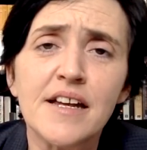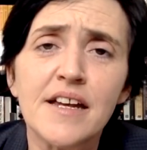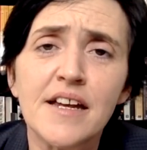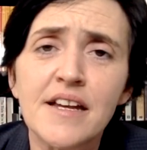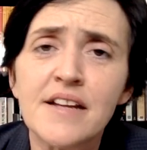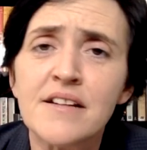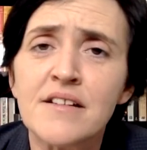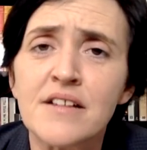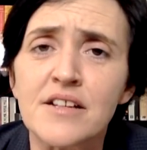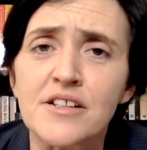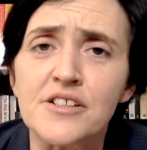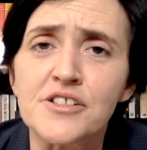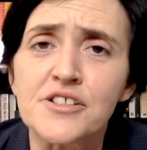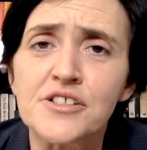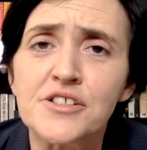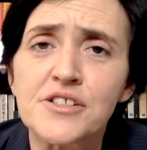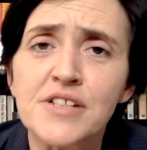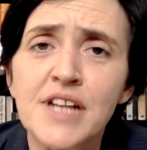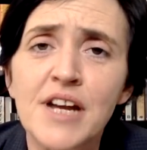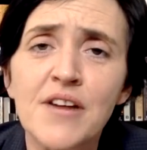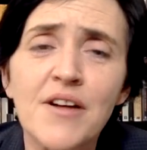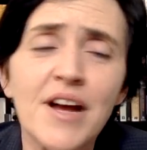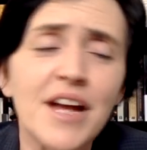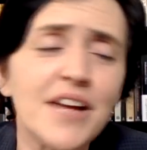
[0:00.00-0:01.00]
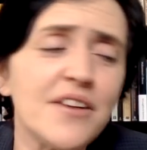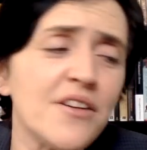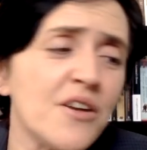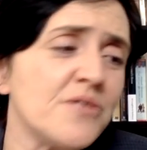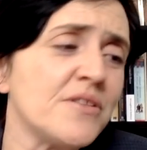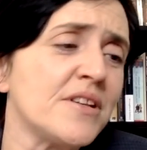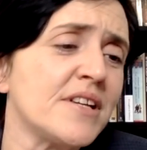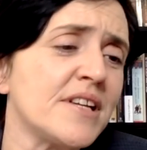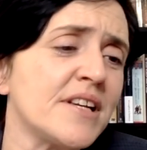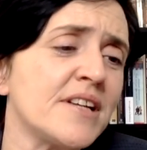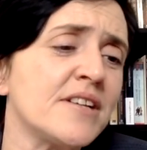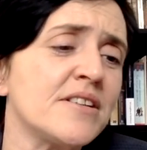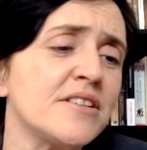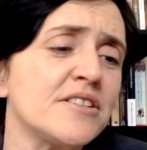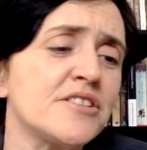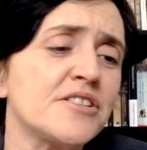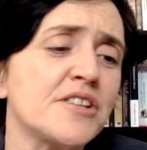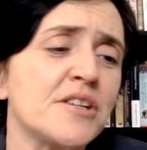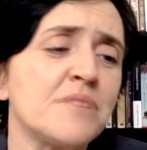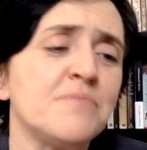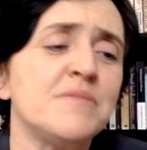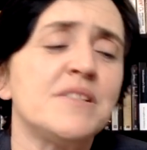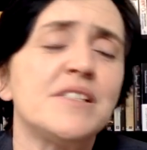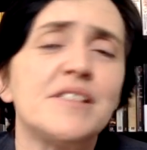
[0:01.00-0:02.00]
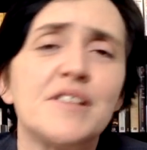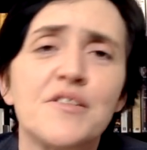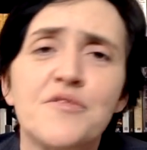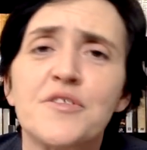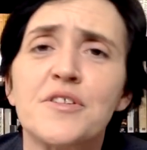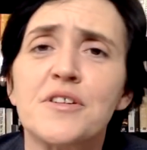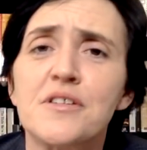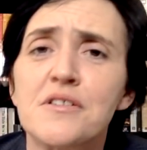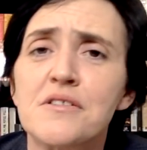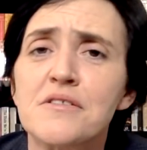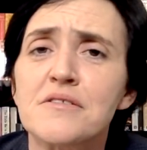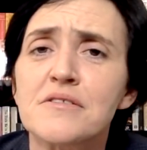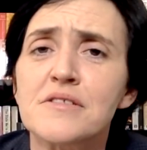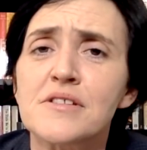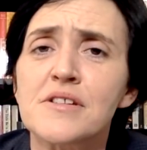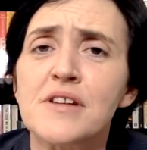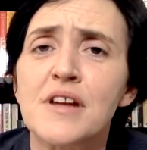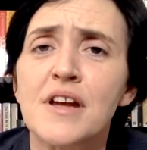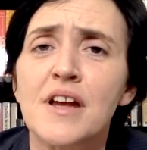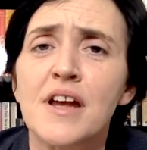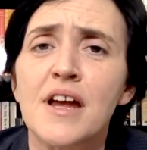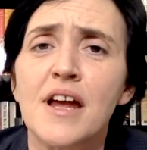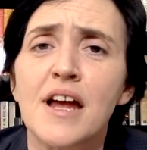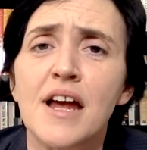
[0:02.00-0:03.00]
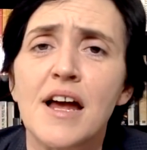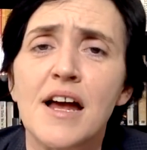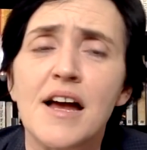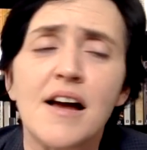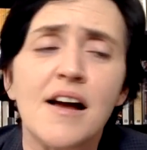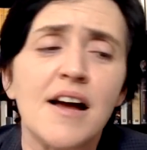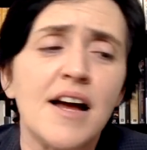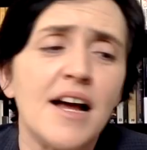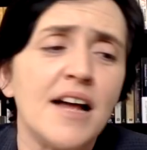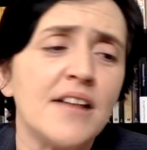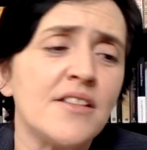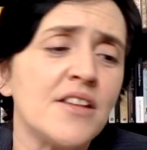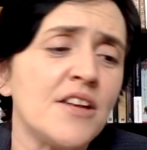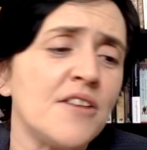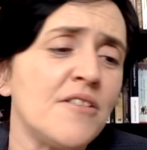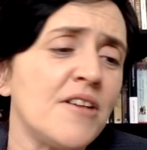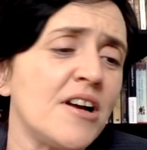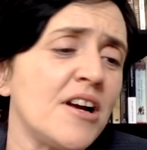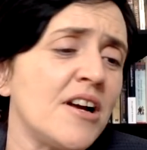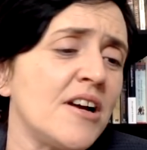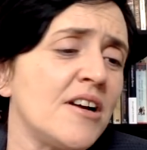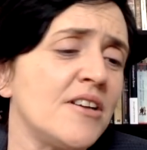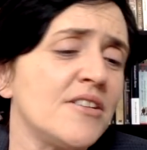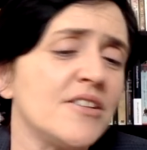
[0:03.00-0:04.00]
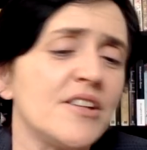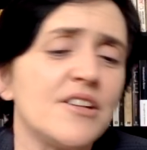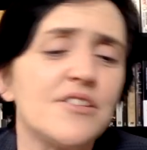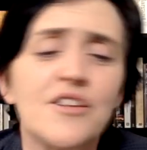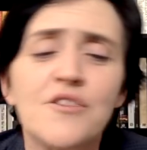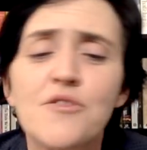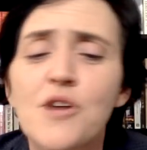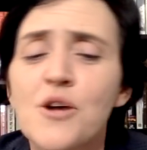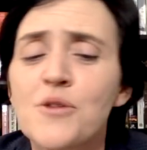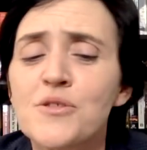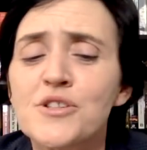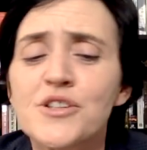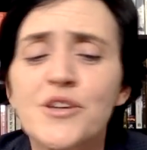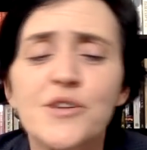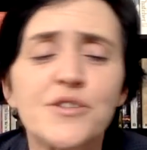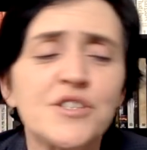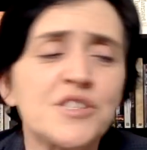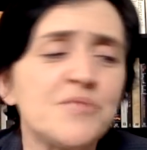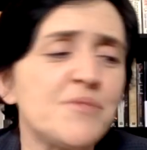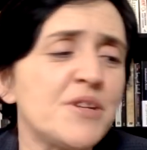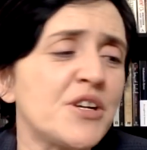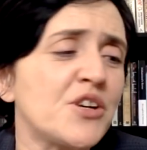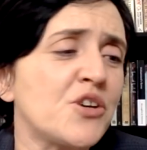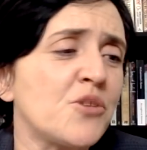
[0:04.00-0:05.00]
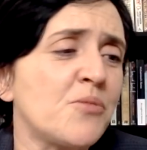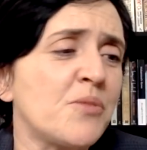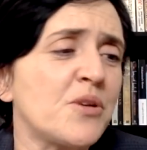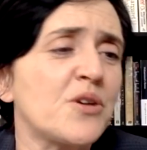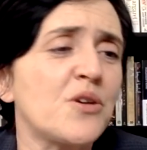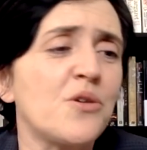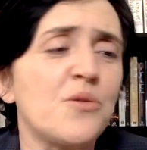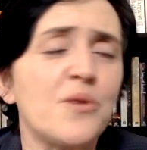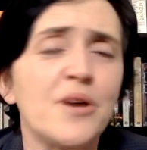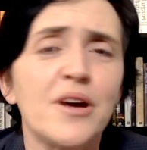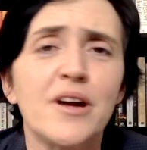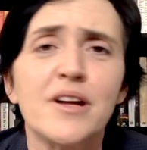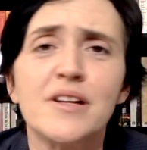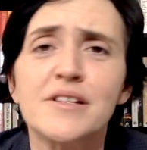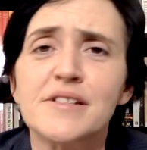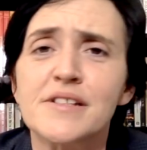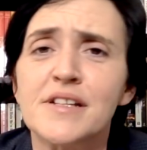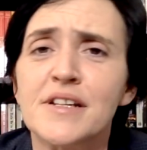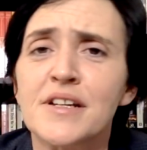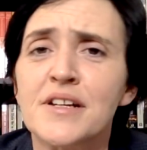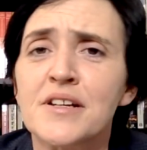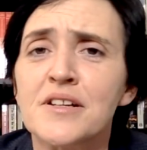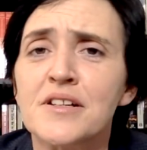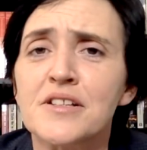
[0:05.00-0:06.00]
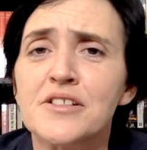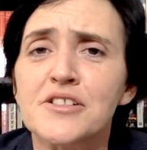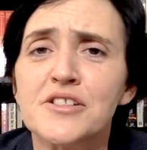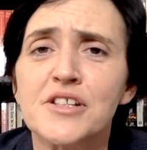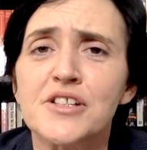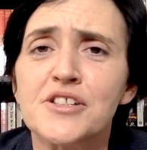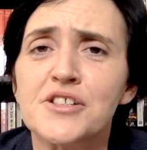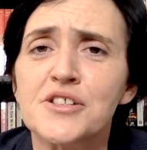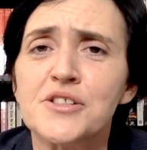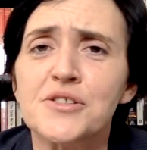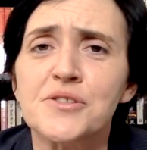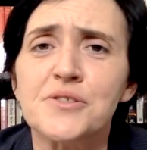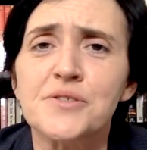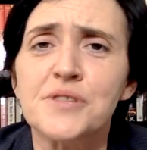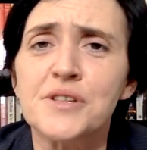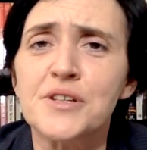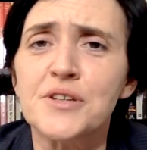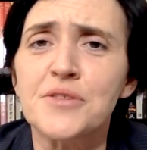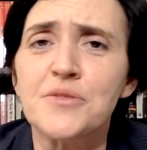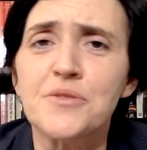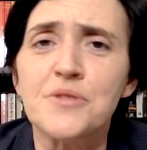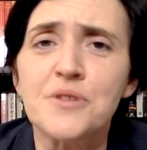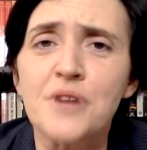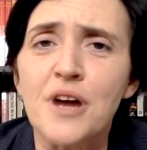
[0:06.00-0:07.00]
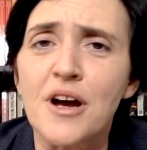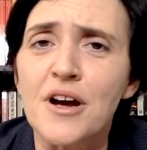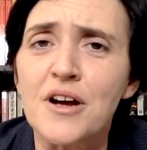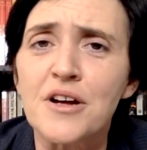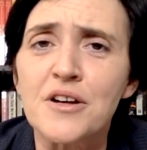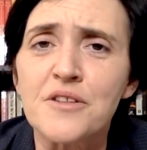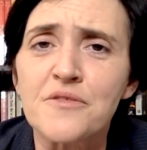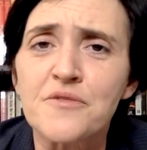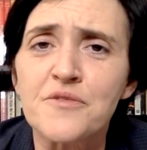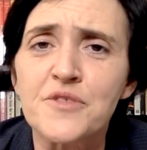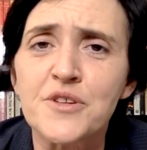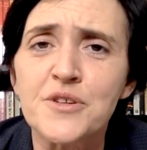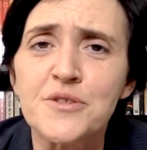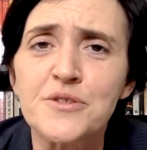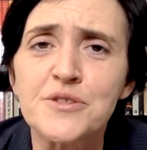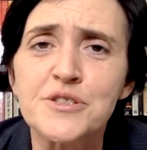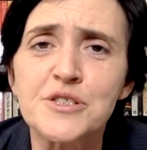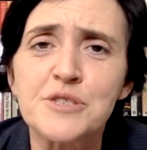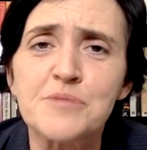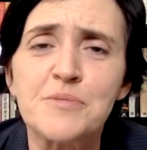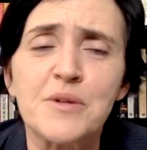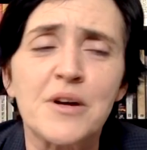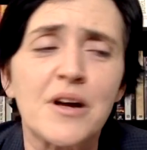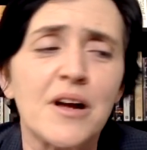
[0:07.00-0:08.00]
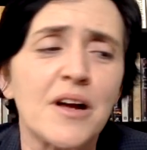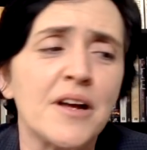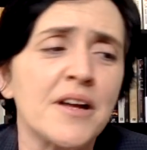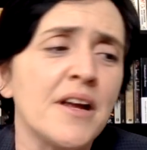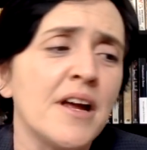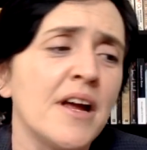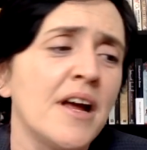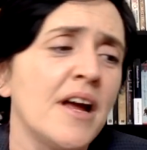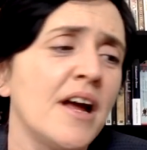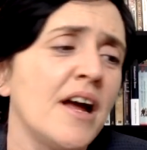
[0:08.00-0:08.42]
English. Now, I know that English can be difficult, and there are always going to be a couple of quirks in English that you are confused by,